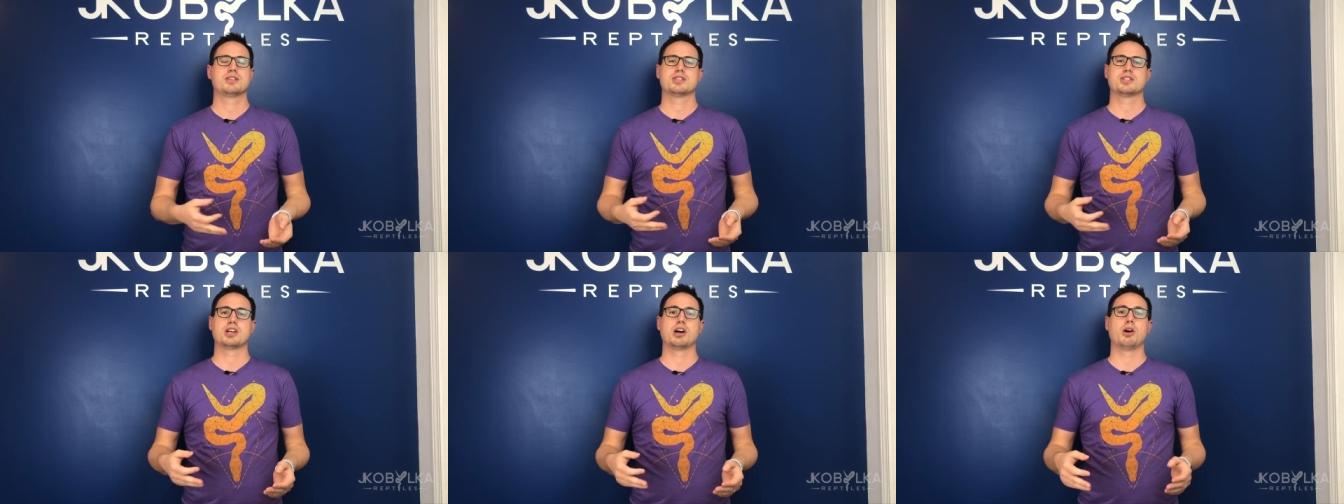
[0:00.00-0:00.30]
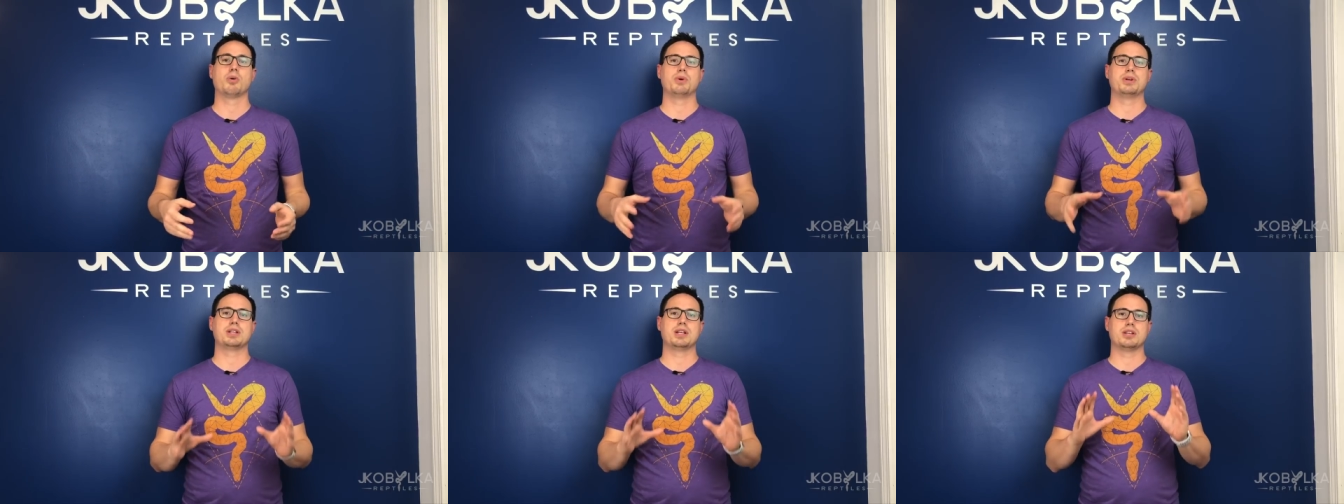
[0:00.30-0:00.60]

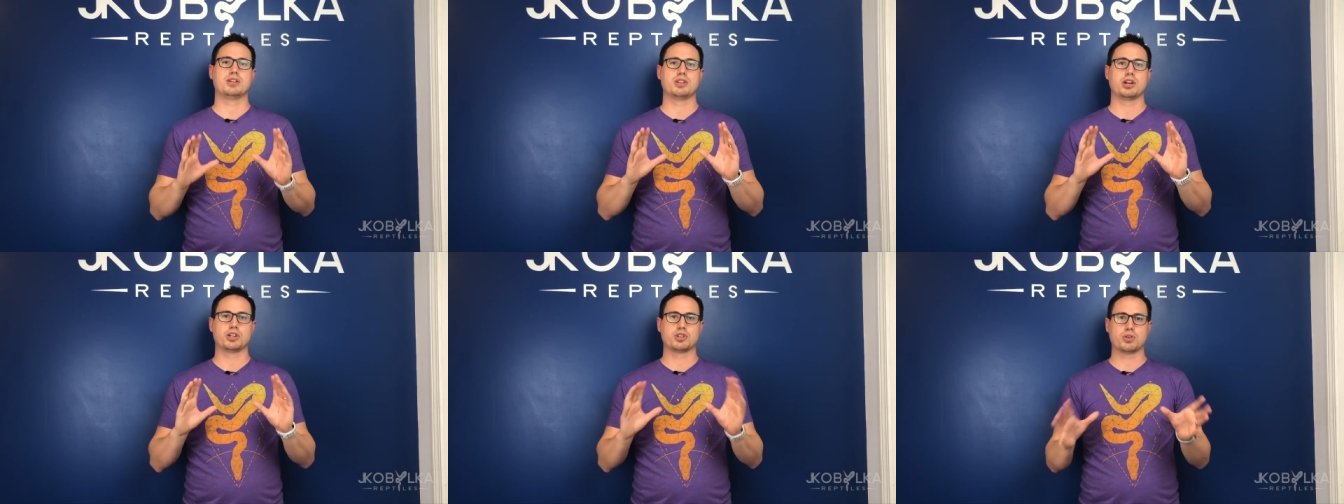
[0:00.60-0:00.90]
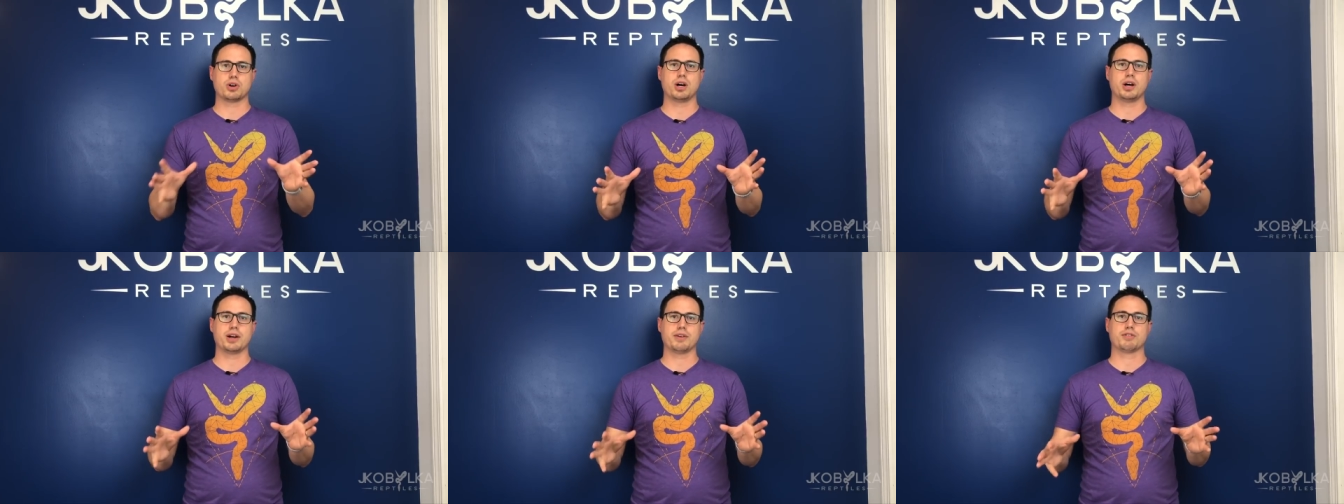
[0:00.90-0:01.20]
So we did a
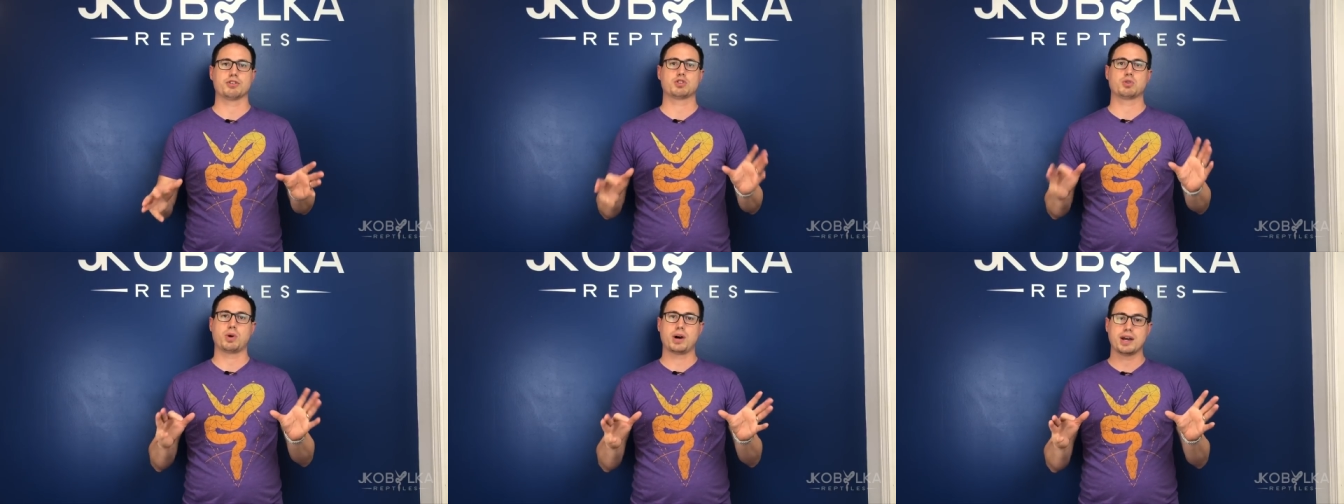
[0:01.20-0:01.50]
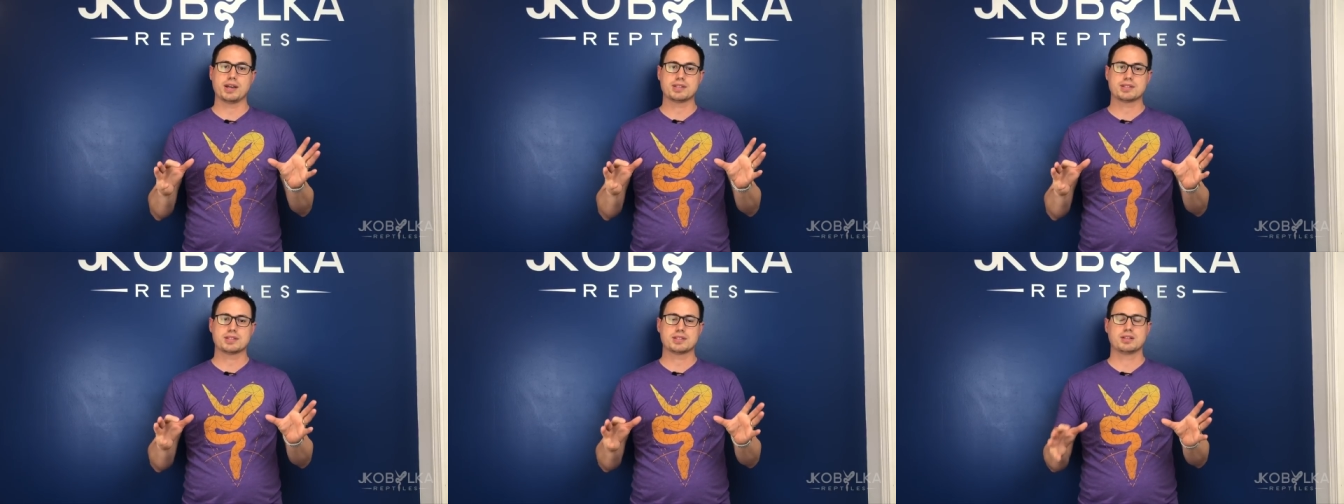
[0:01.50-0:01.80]
drawing
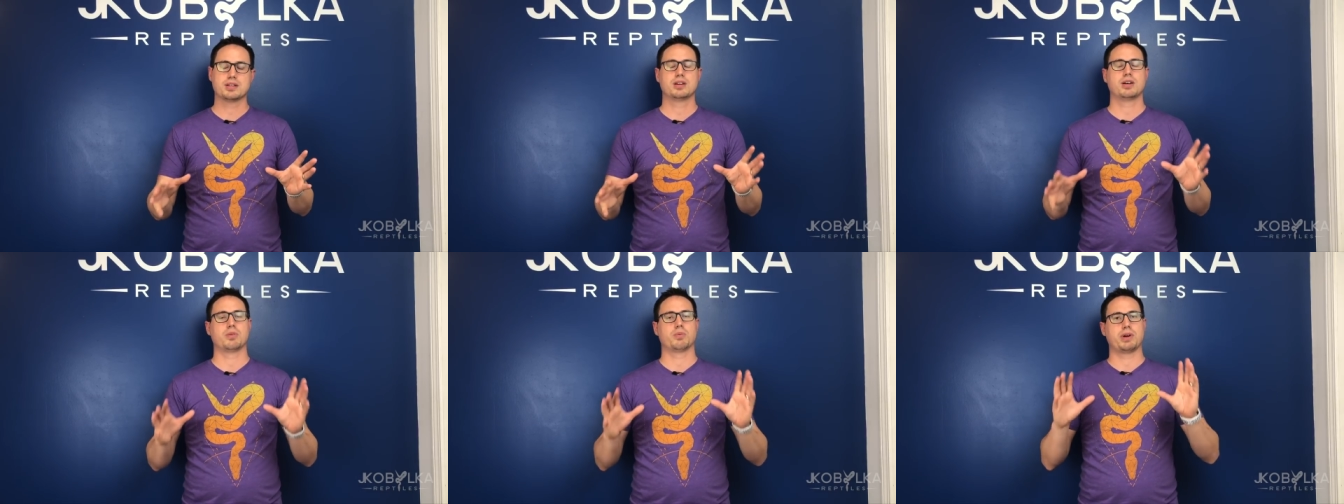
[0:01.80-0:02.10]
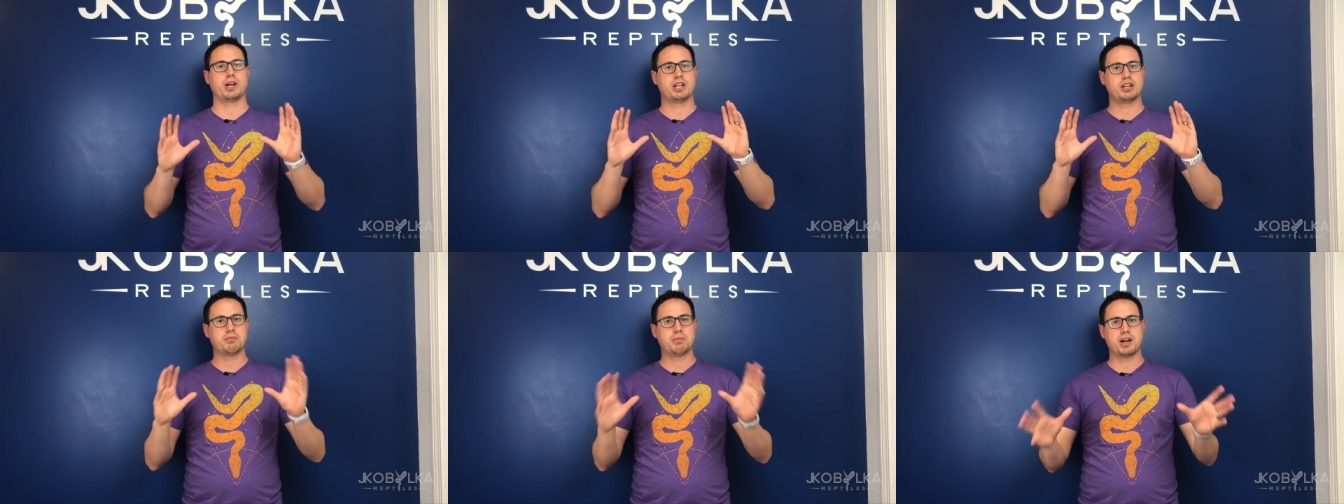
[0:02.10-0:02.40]
twice,
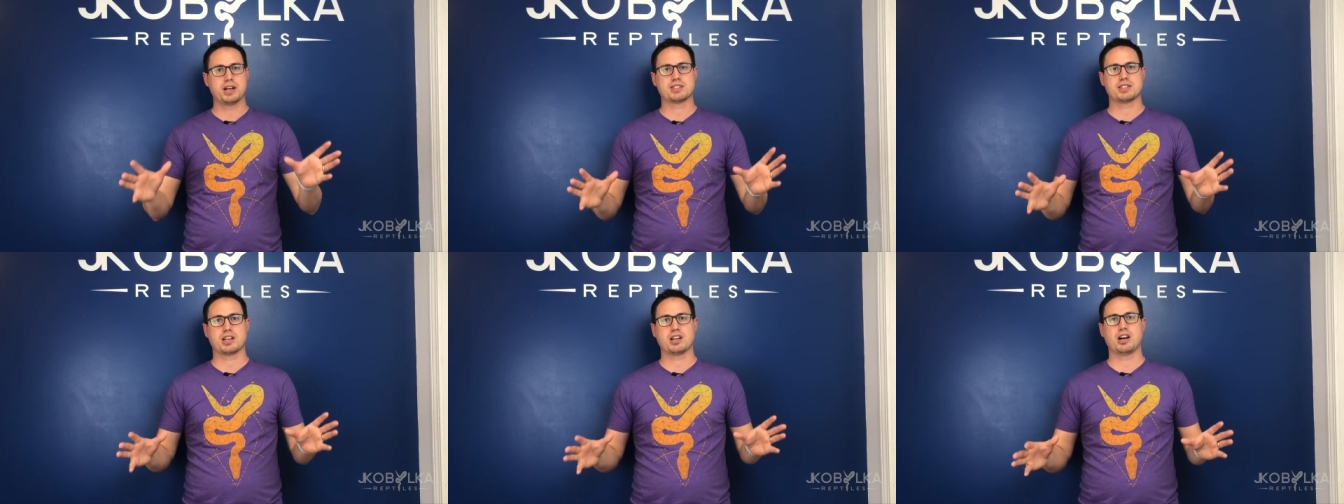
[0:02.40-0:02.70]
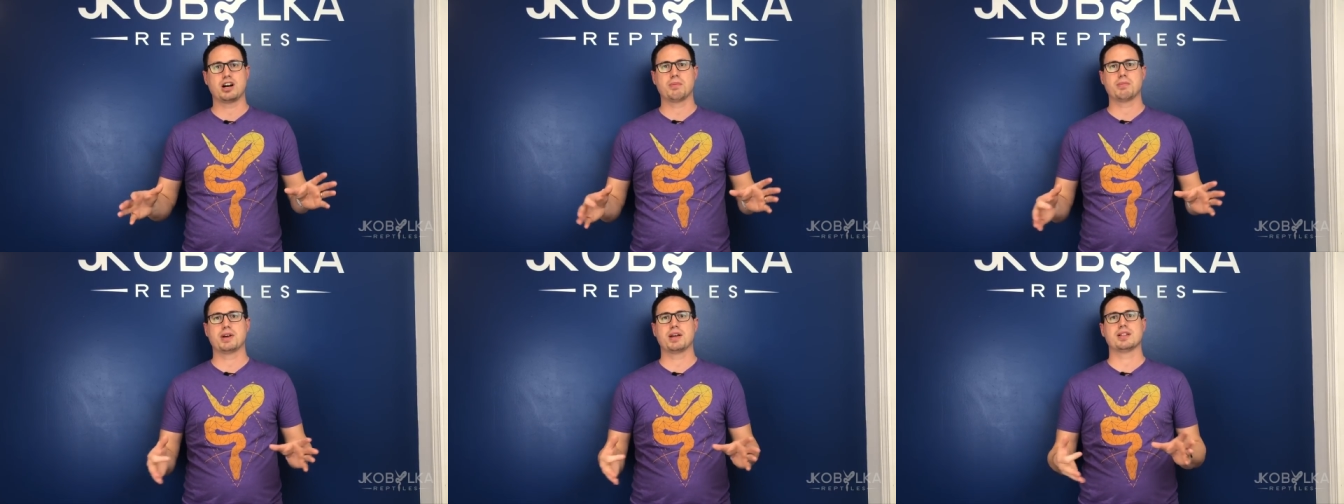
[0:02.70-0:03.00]
randomized the
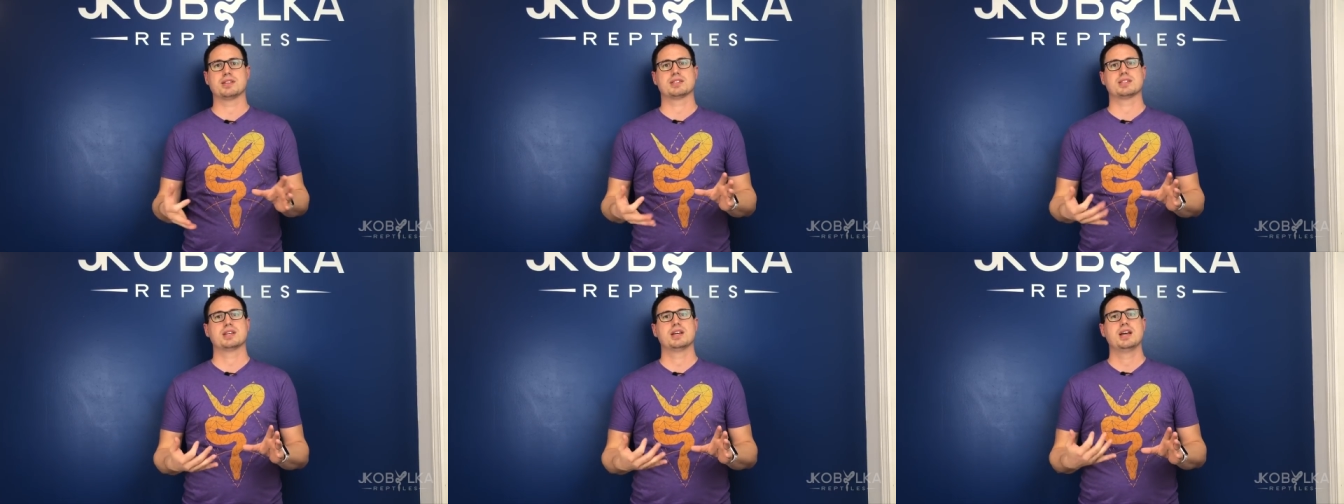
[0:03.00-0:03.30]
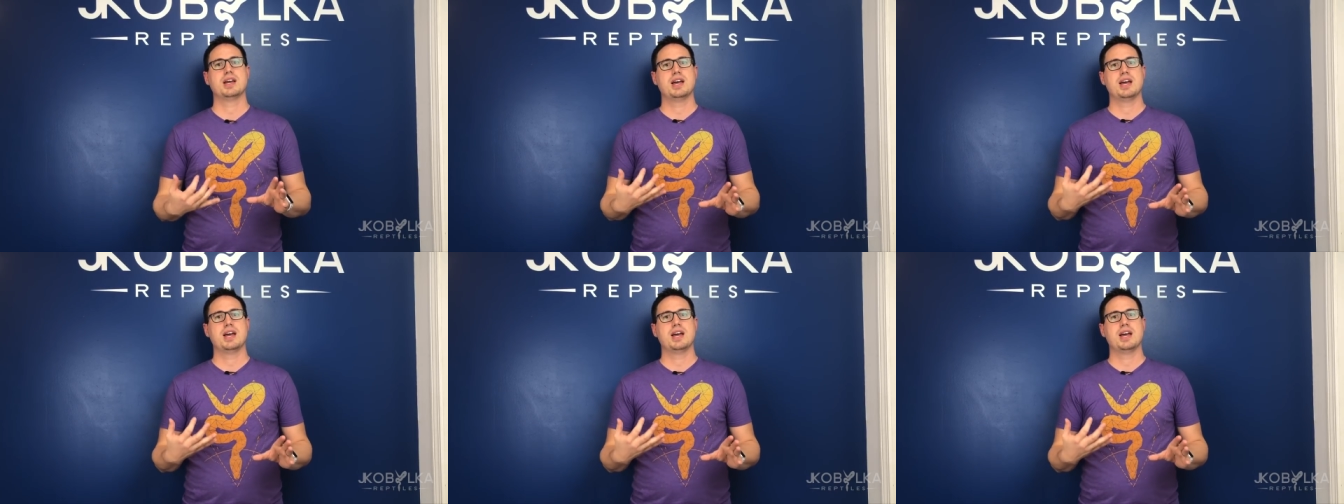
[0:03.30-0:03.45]
comments,